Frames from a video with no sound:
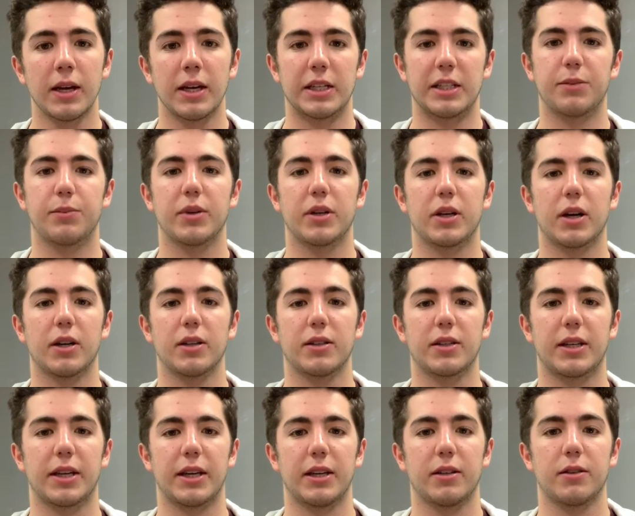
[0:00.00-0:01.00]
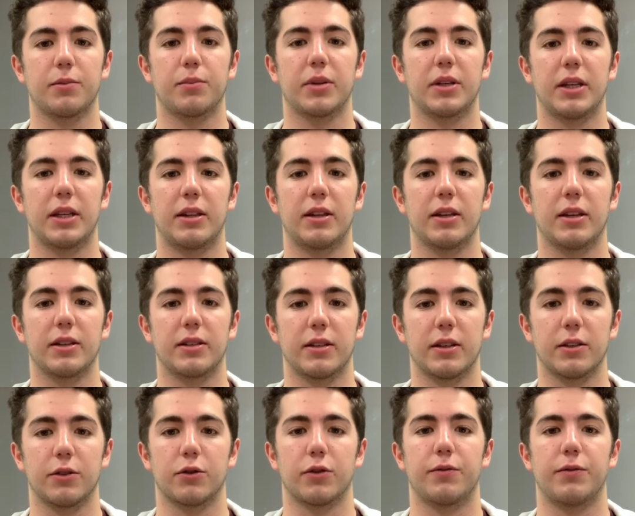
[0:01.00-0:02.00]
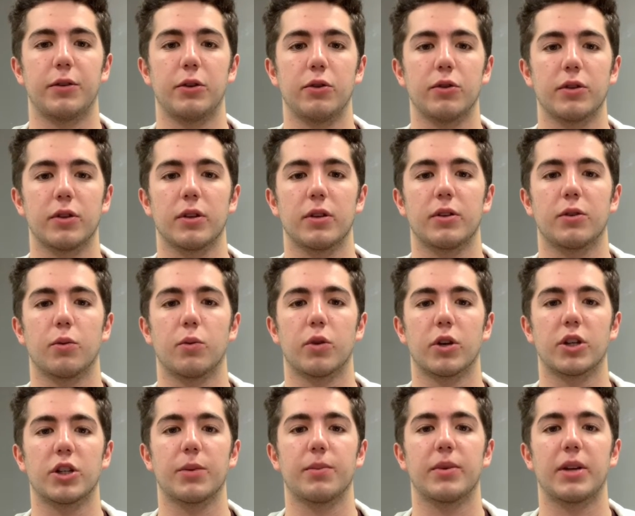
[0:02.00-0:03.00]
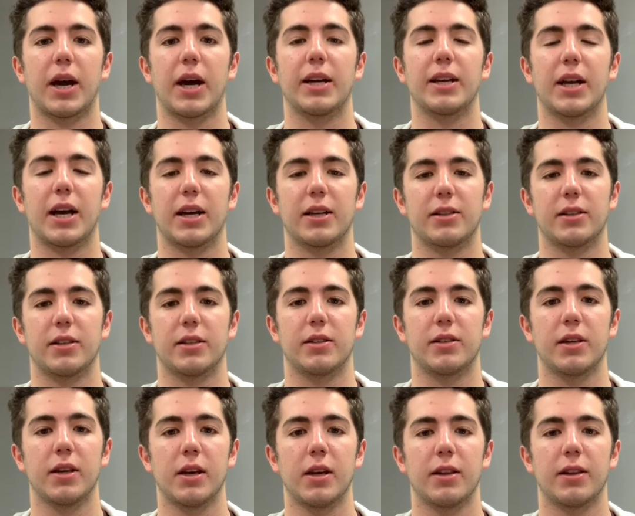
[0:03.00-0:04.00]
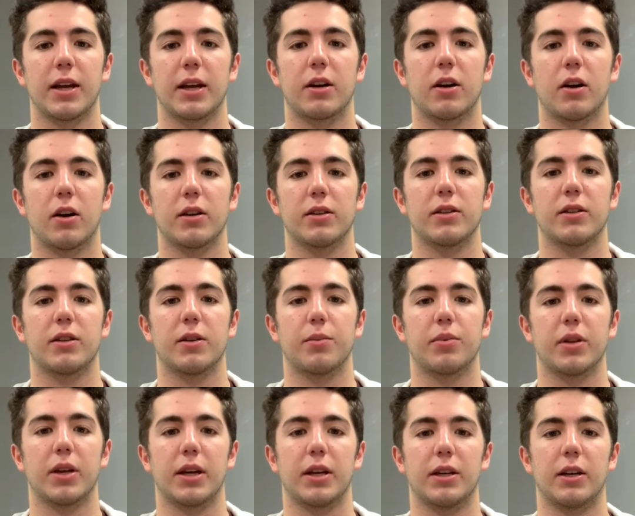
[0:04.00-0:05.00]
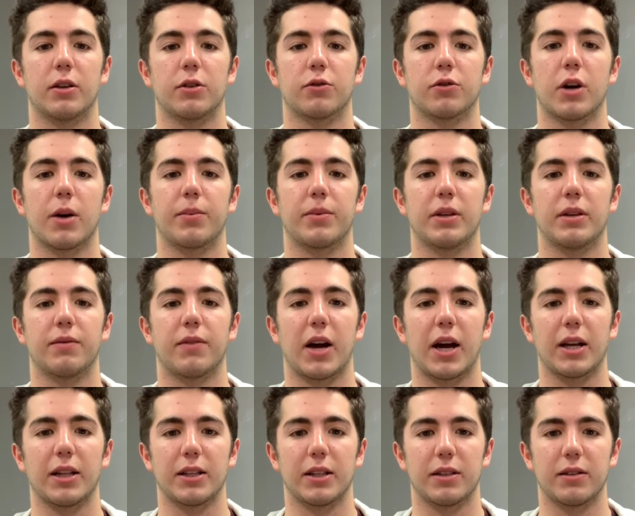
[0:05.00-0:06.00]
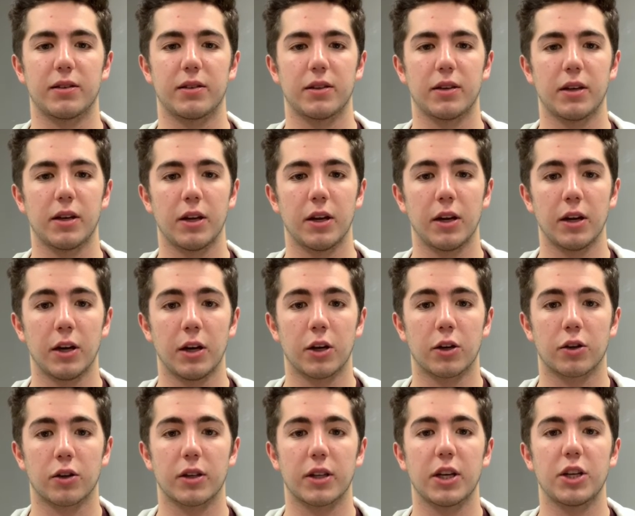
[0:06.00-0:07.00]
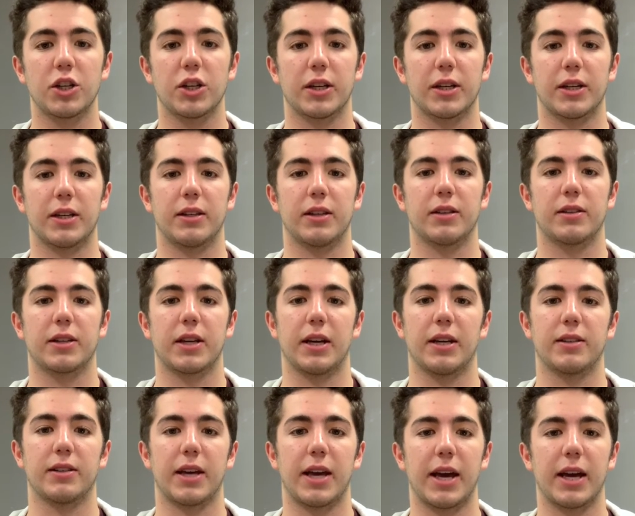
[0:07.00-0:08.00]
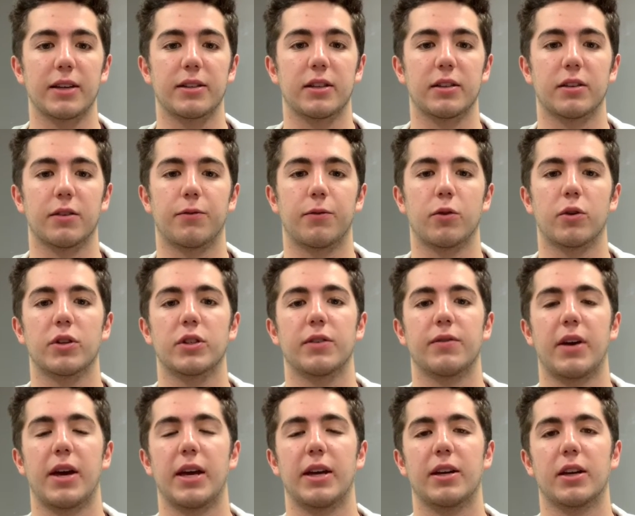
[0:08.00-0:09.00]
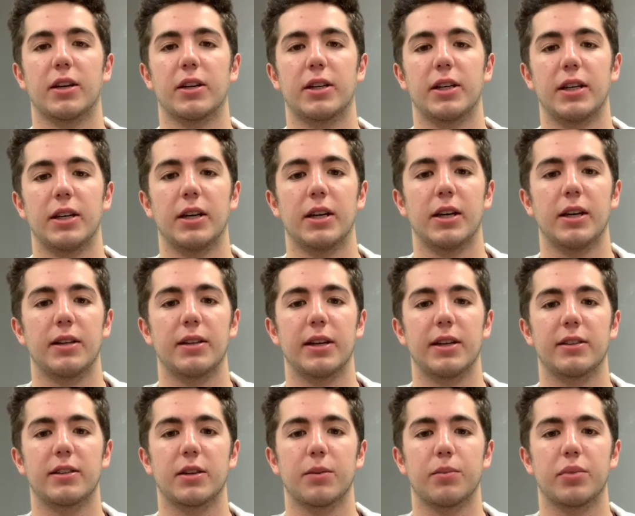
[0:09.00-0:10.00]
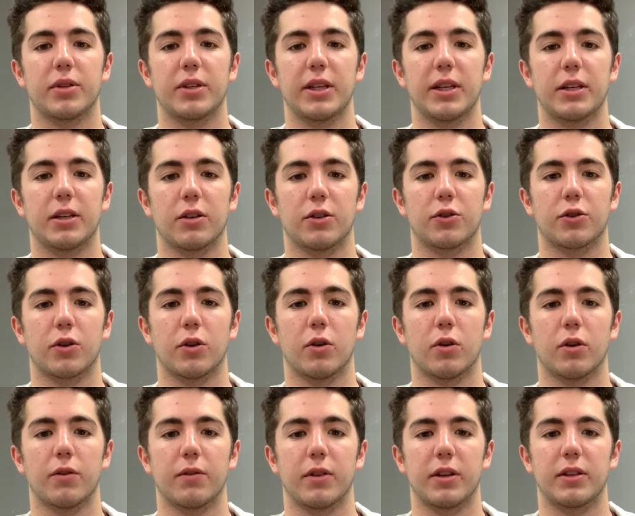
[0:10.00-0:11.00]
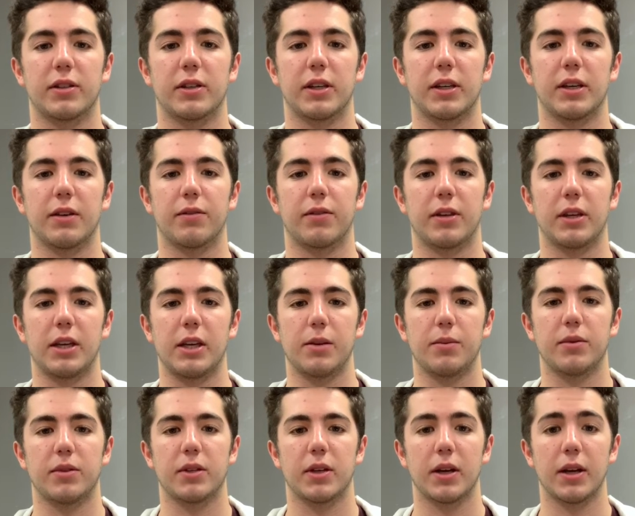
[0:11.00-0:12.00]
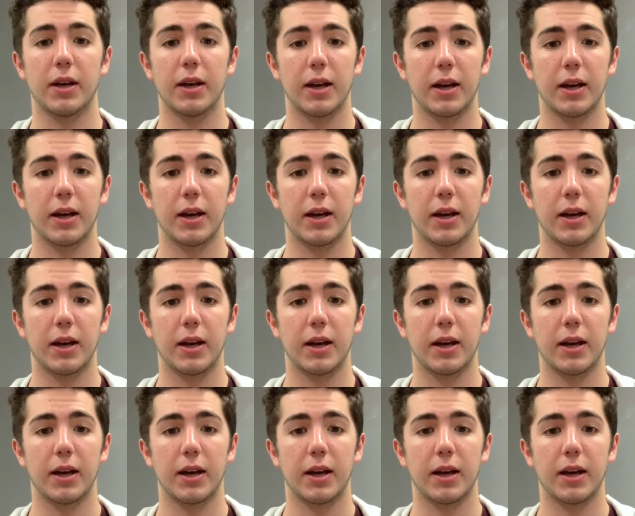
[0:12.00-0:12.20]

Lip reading: It is because King Prometheus' refusal to worship Dionysus that causes the play to erupt in violence. Religion, in this case, acts as a force of anarchy that has complete control over the city of Thebes.